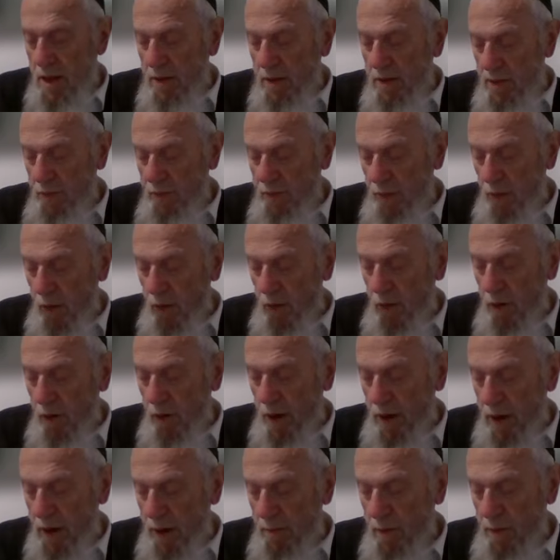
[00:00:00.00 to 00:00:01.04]
for
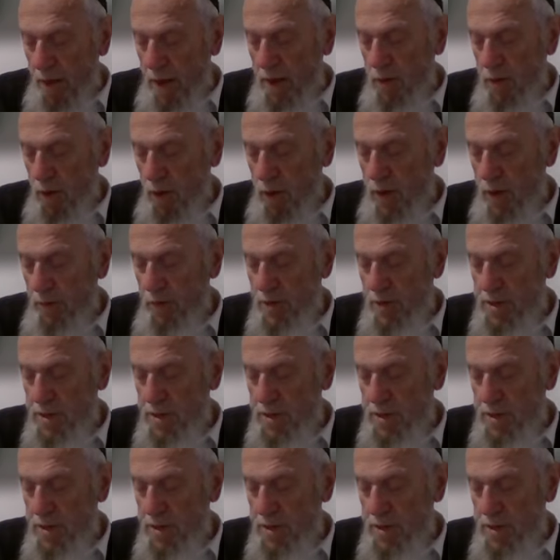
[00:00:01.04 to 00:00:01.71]
a man to live is